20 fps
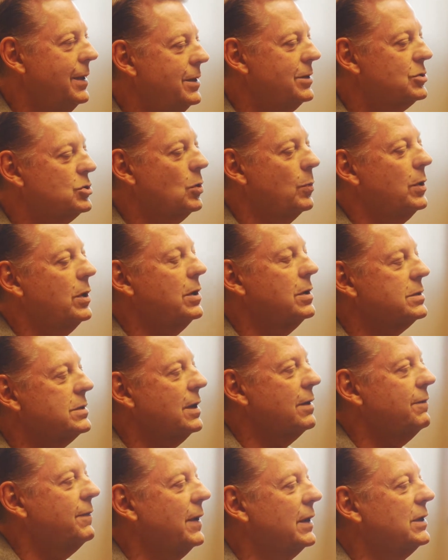So because
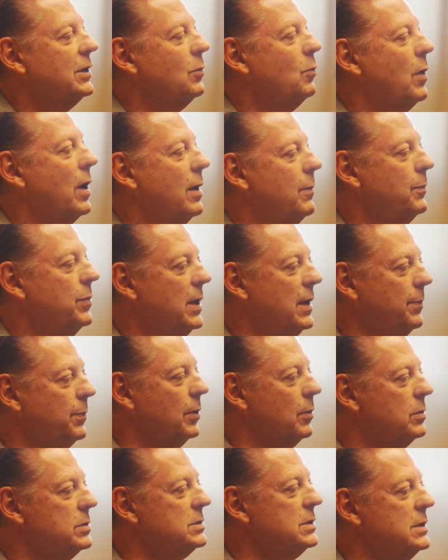they affected white
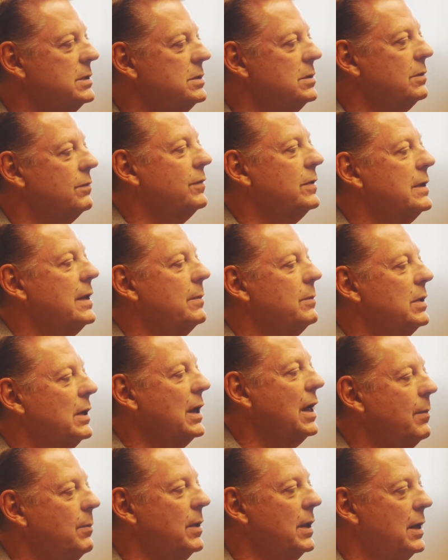people, it was easier for them to
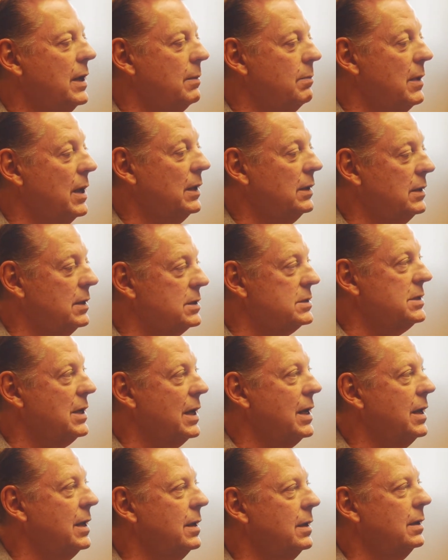come in and make this
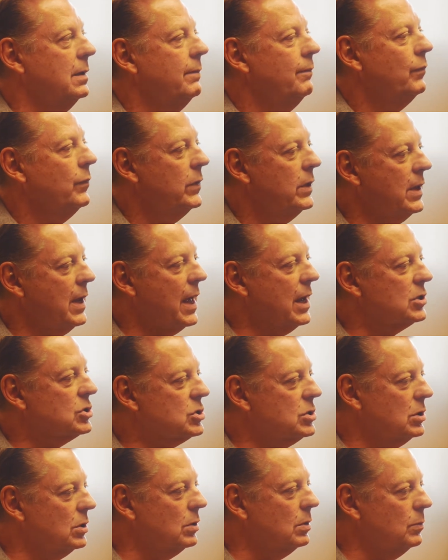a
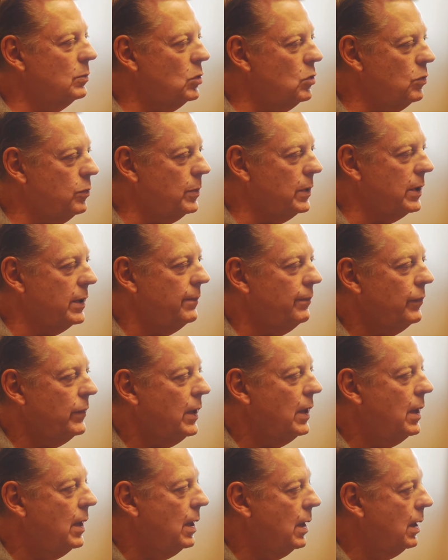national movement.
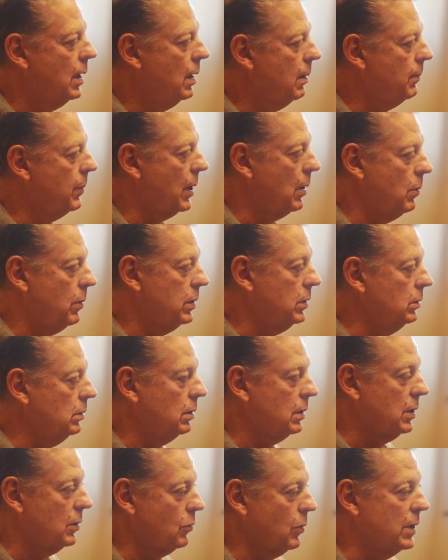But when you
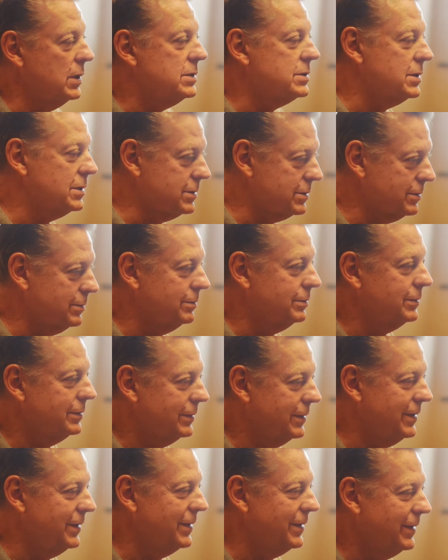look at racism,
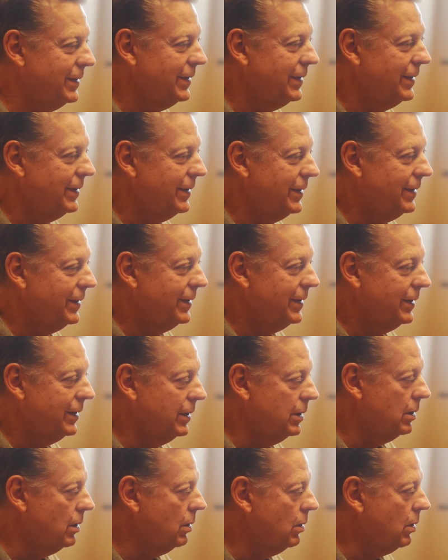
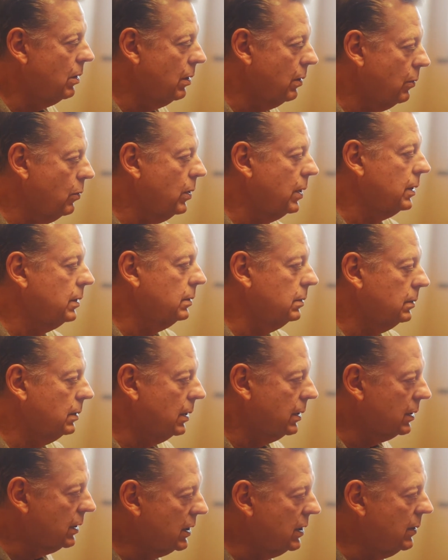or what are the